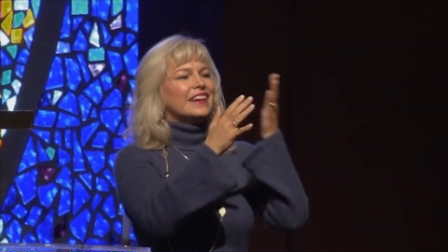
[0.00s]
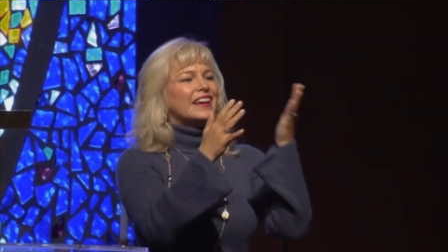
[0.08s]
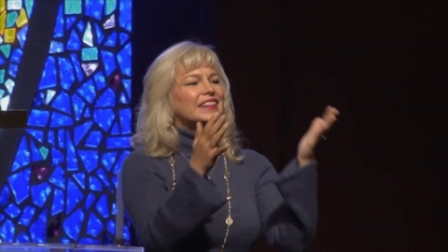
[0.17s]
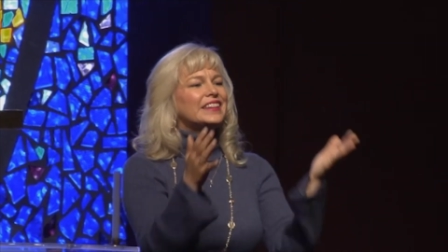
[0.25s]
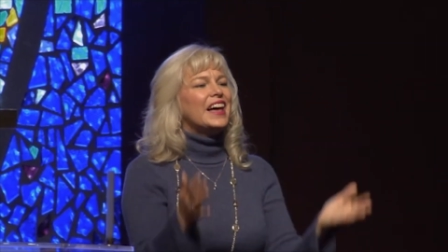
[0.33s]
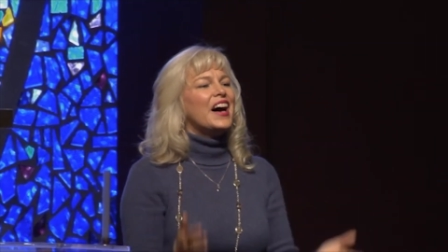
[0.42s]

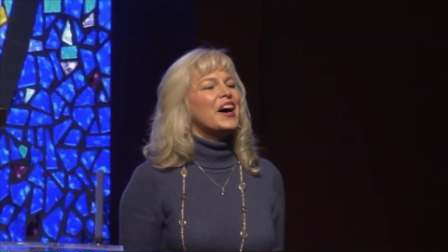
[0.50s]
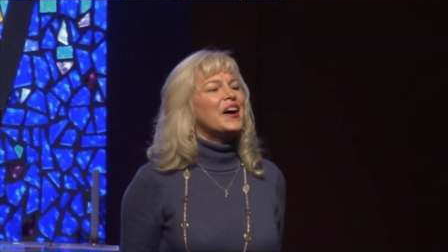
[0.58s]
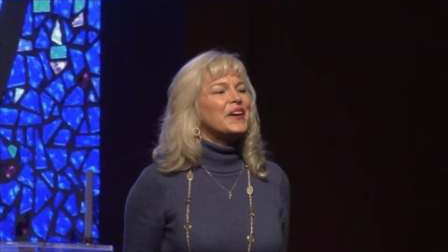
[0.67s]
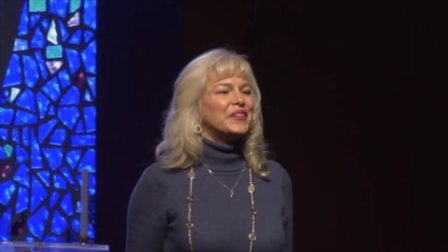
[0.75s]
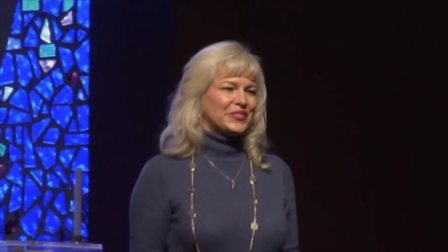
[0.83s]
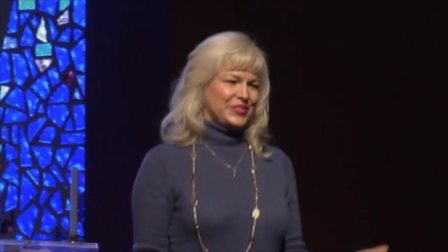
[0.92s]

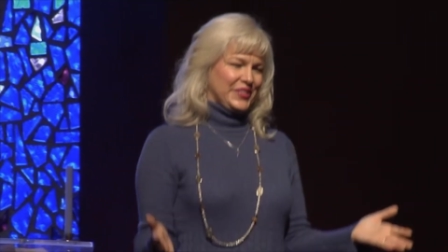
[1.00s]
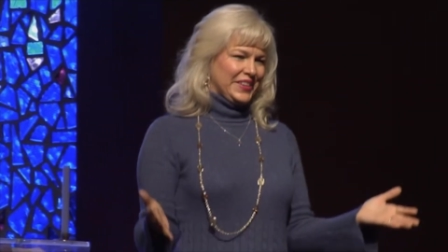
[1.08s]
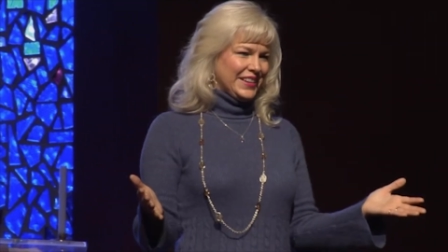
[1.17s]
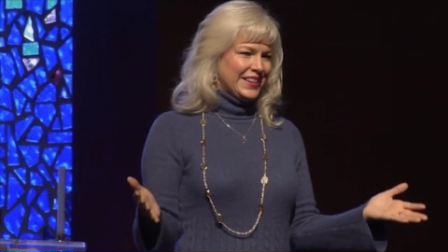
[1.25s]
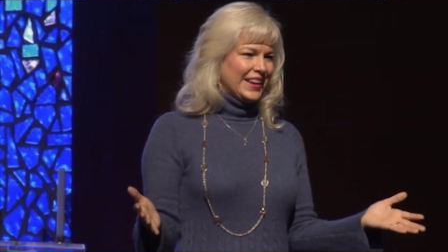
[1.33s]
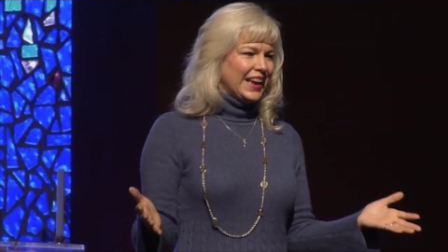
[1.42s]
love.
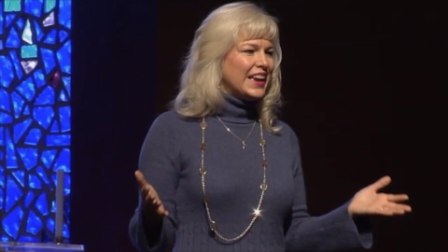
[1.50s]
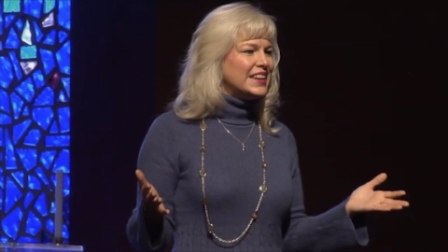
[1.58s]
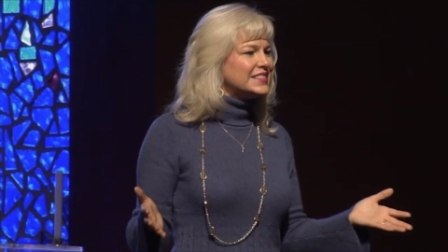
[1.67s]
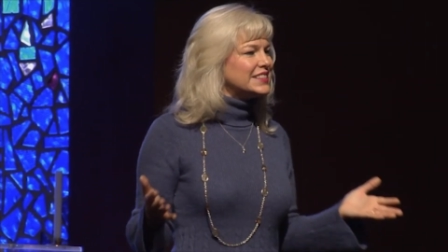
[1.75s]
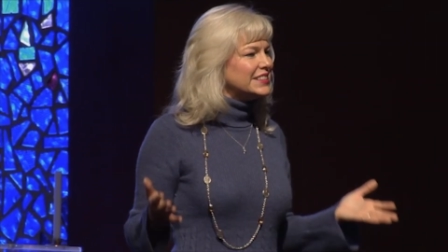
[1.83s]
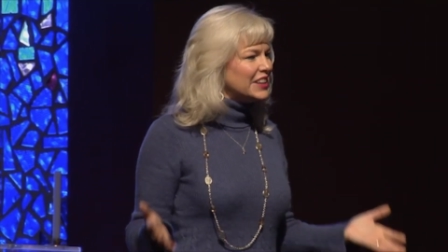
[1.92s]

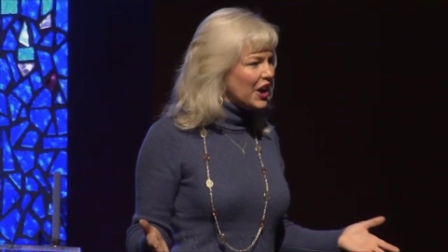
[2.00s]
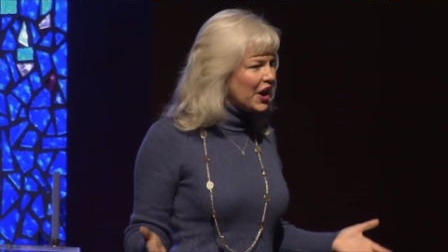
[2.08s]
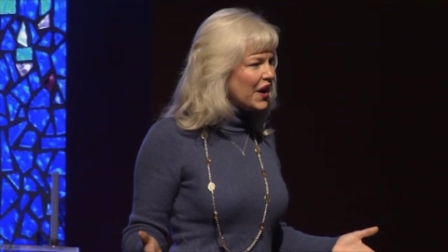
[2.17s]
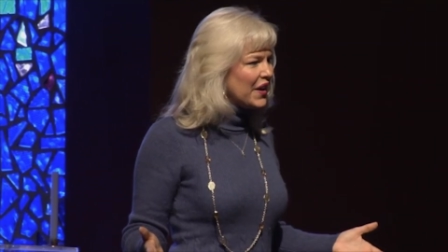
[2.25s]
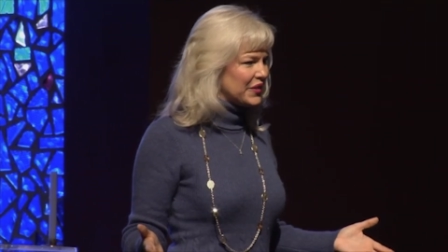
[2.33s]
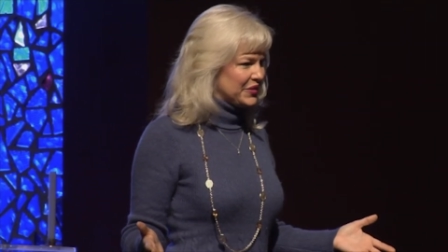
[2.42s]
He's
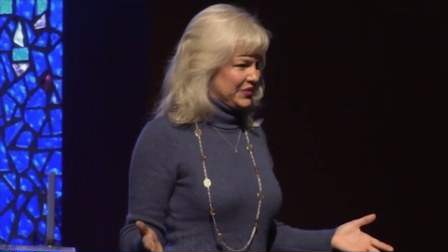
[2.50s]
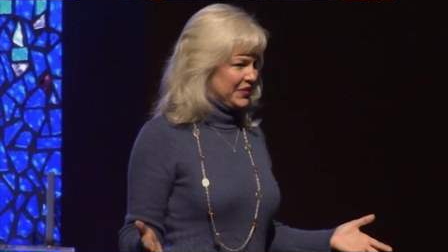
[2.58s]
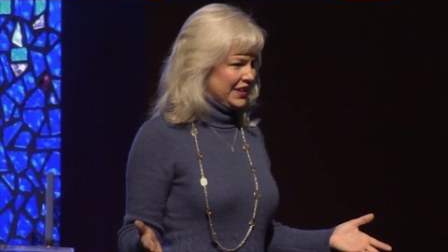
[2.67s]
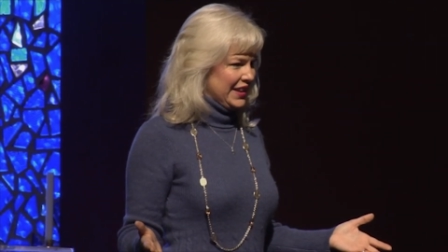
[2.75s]
love.